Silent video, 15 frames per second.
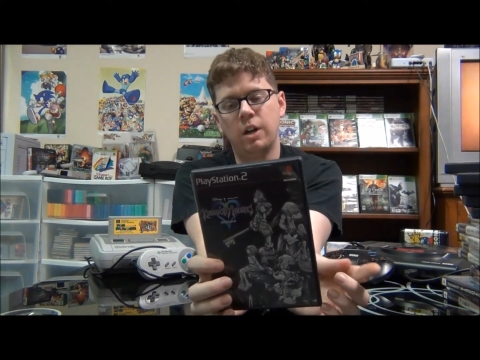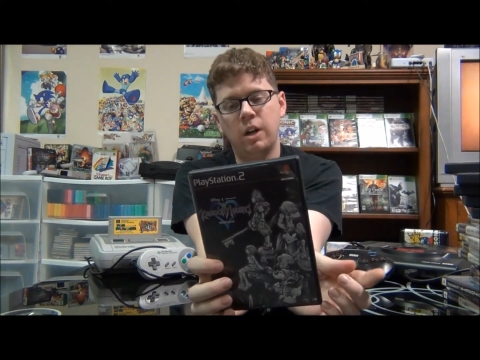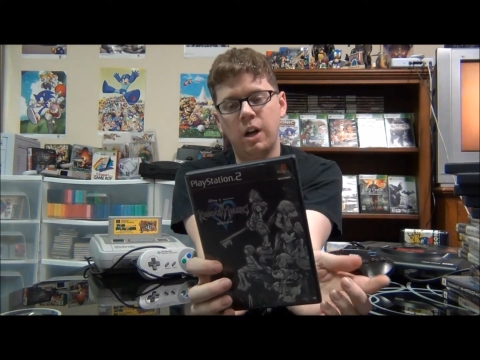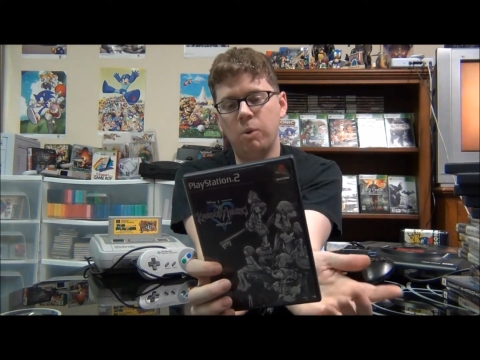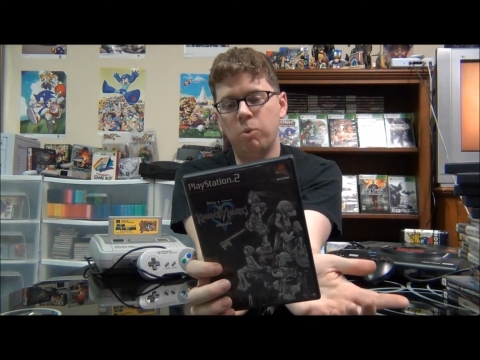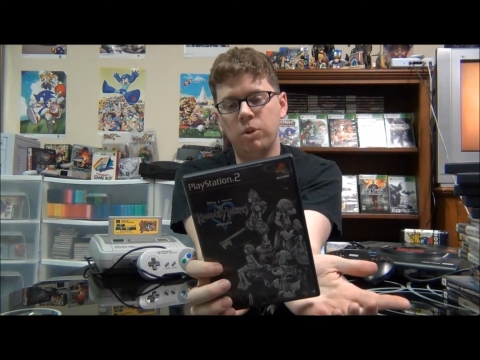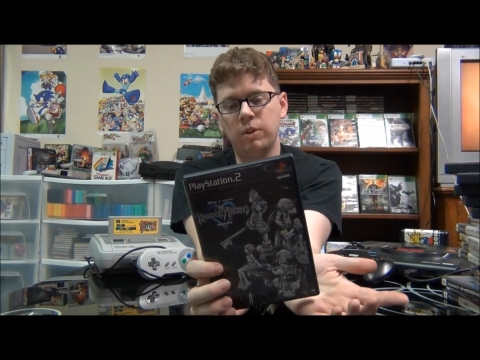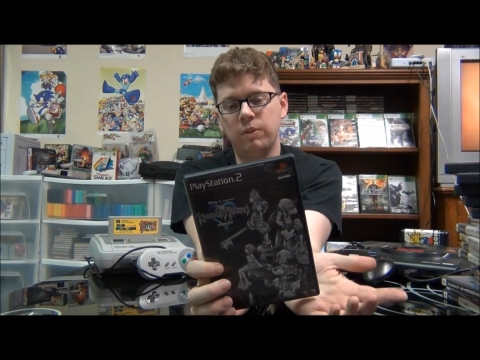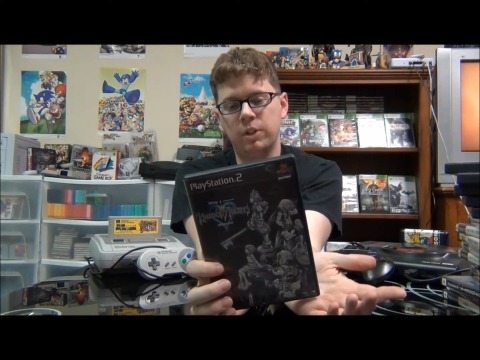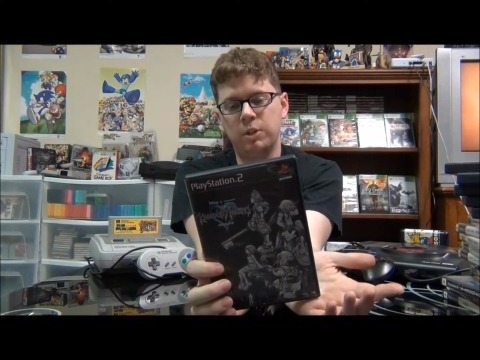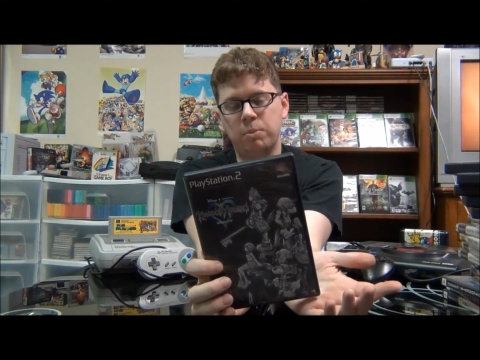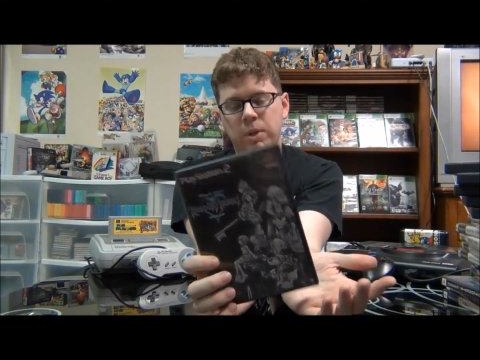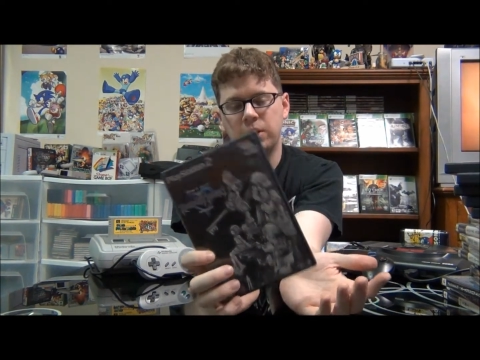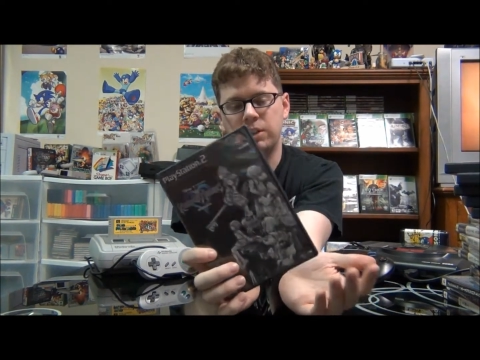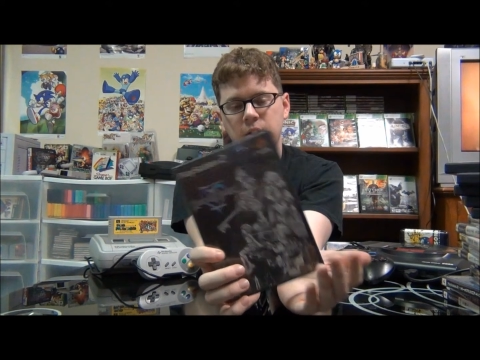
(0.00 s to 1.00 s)
I wouldn't have
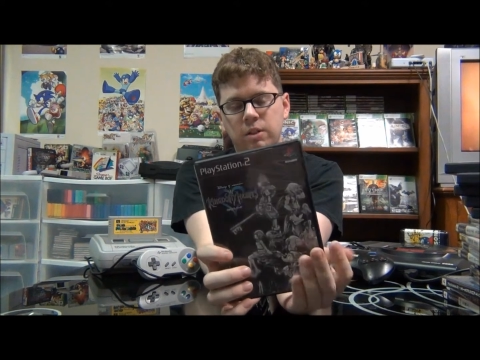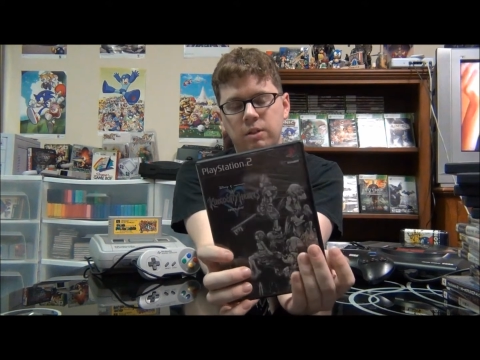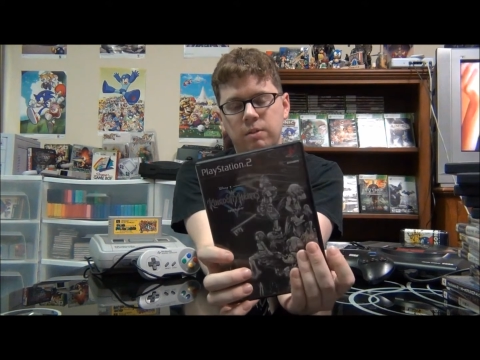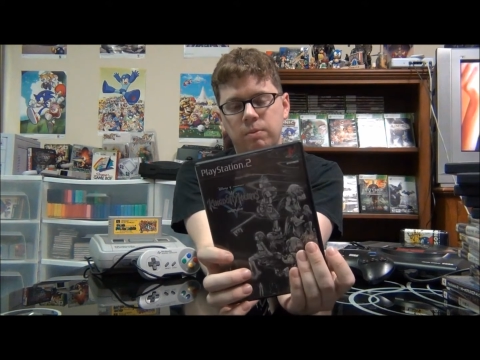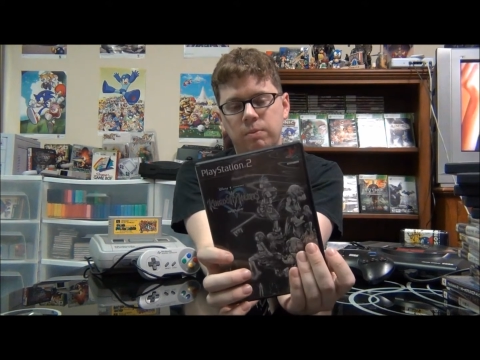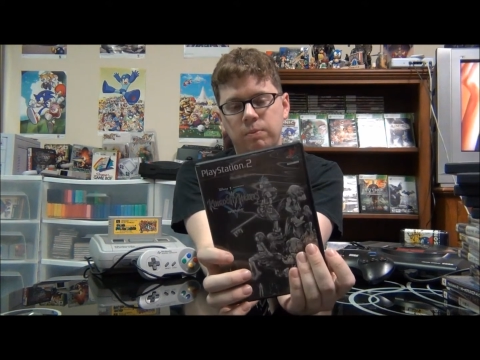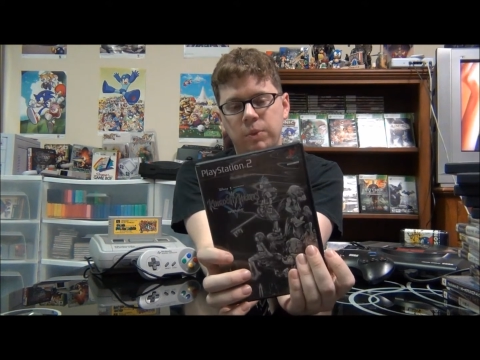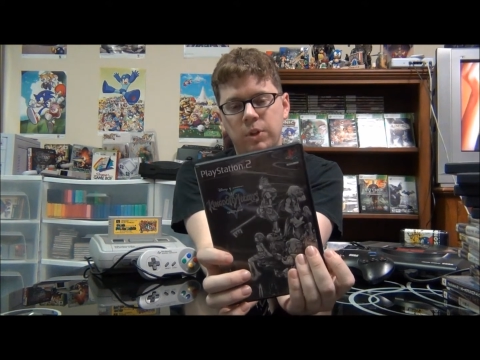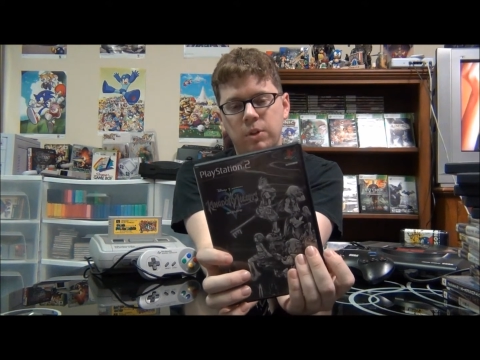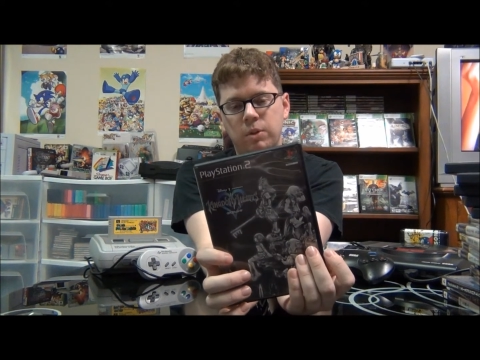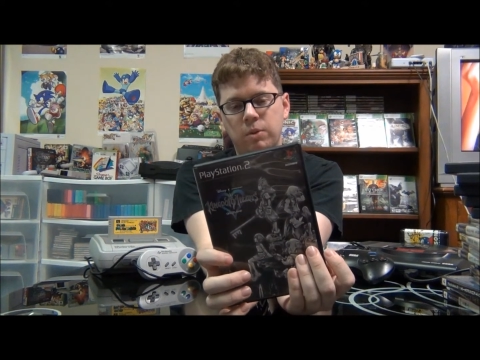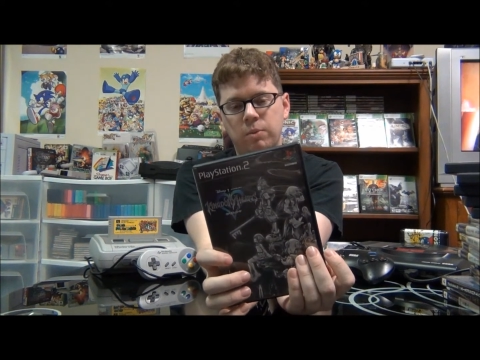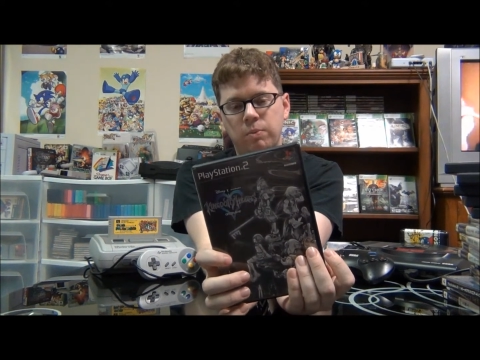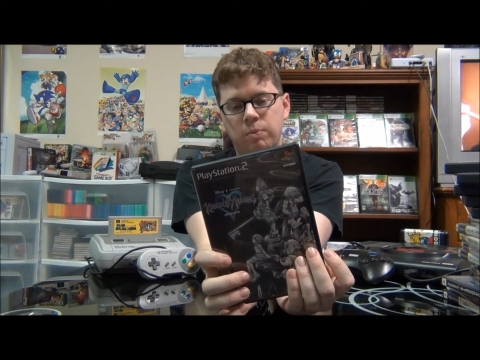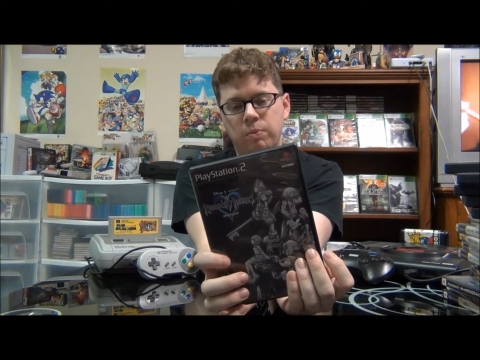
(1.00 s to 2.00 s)
expected,
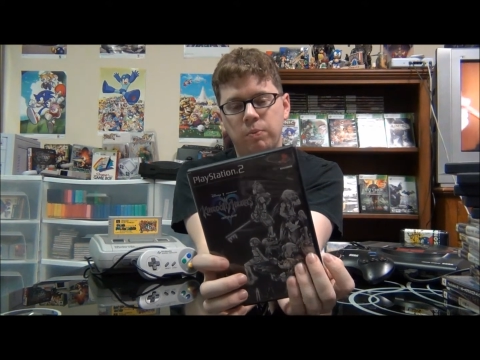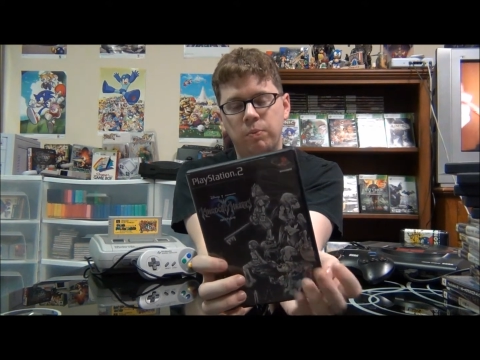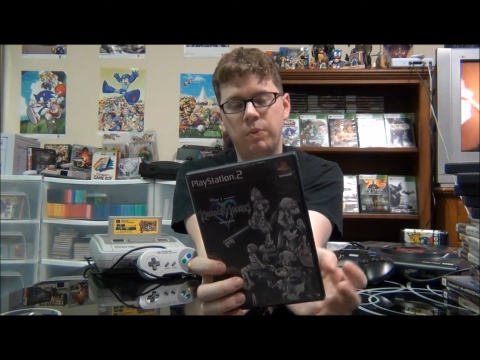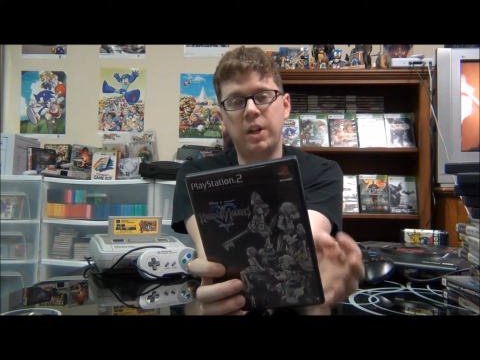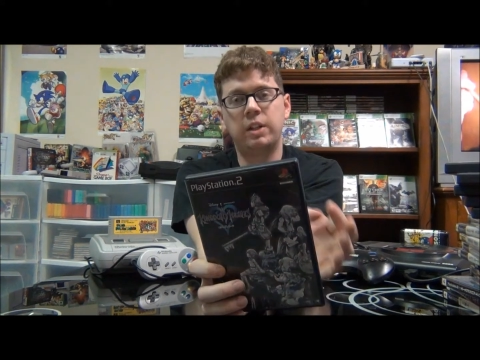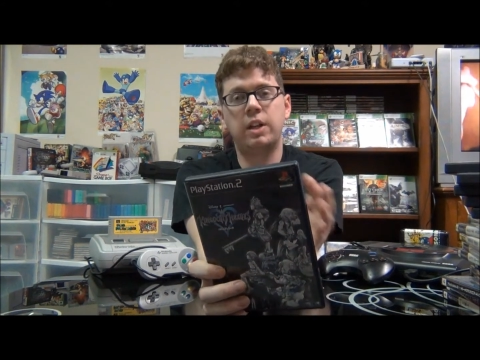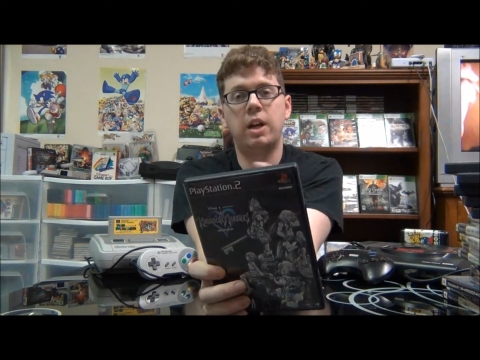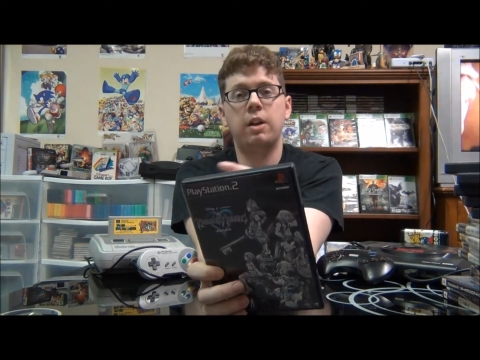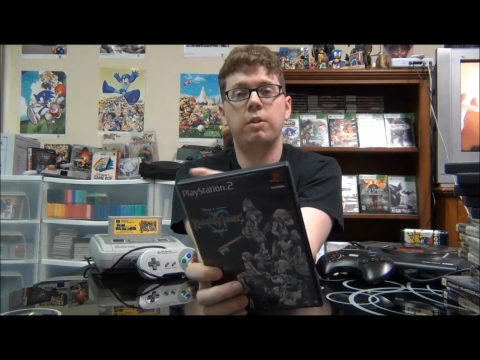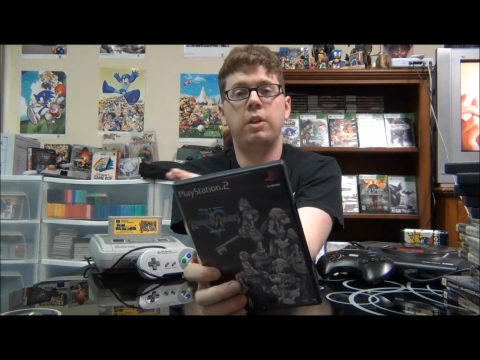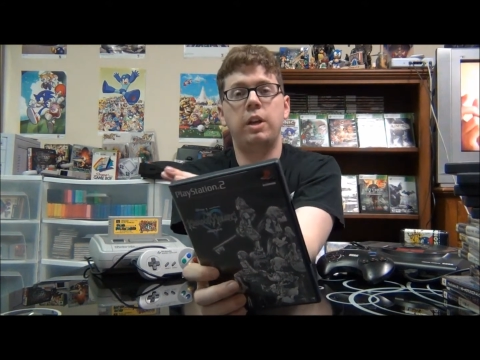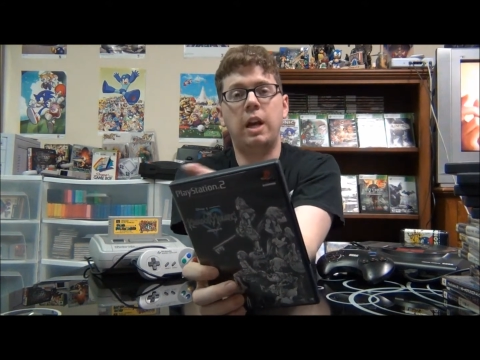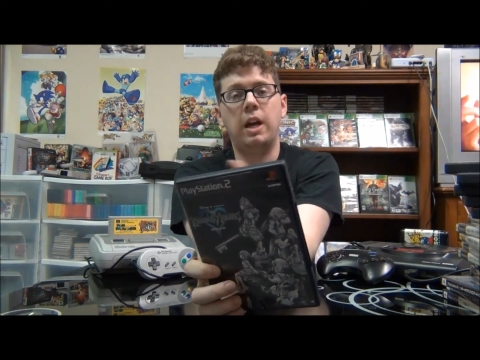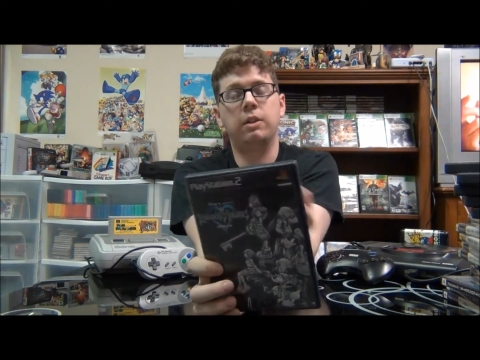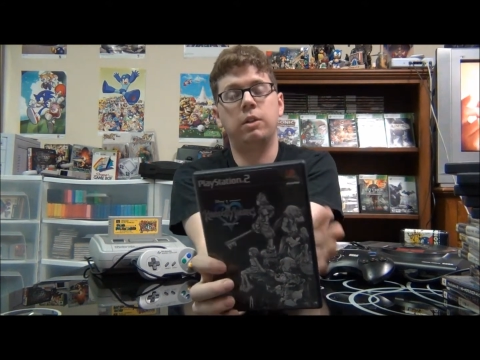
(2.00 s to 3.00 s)
that kind of
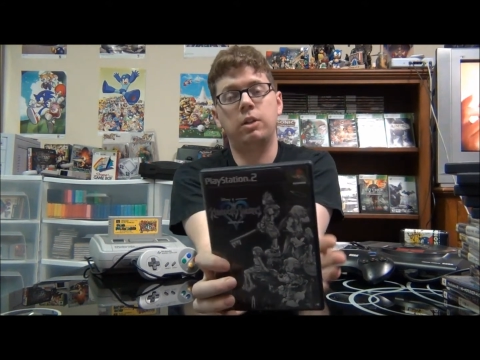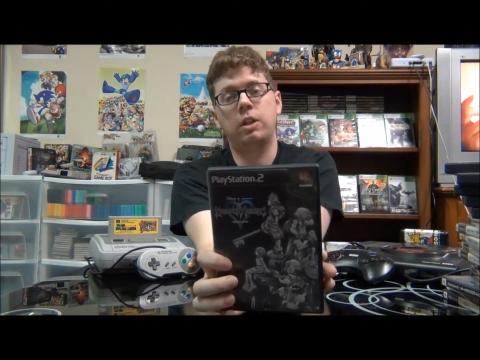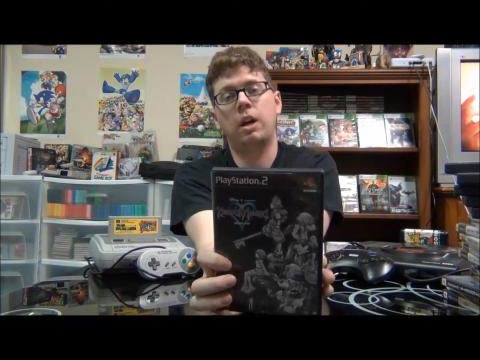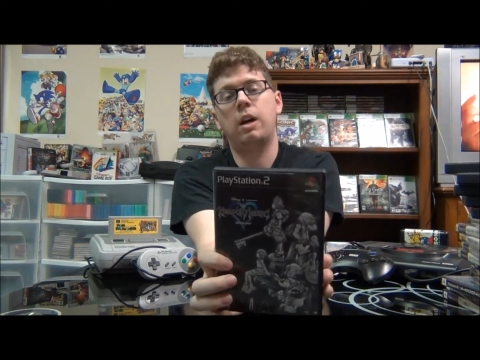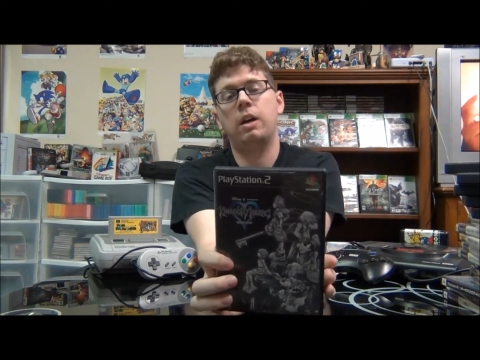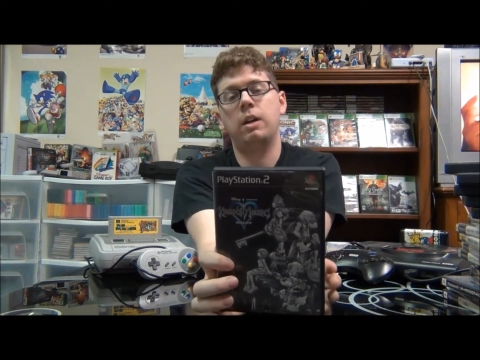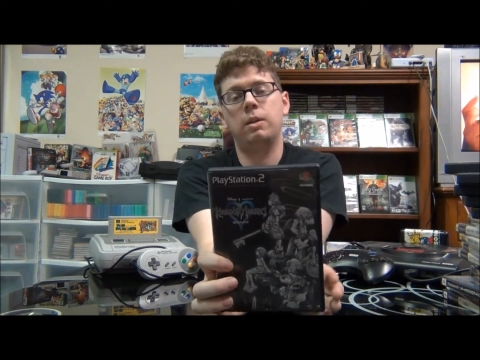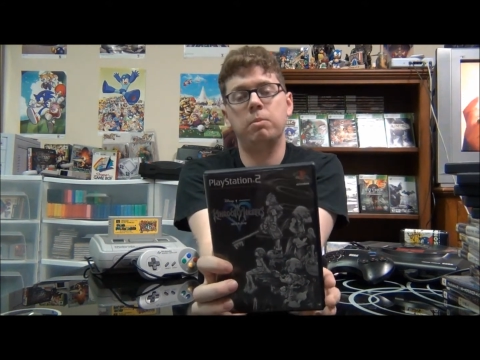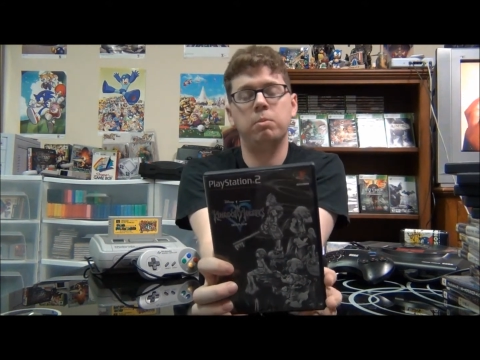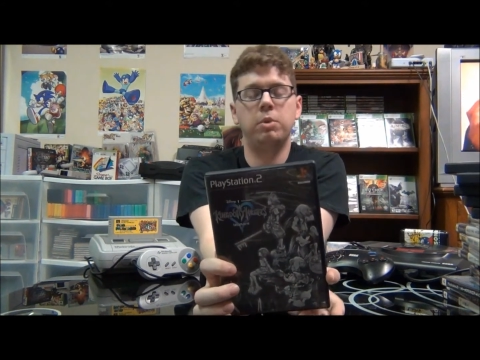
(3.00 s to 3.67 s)
thing at the time,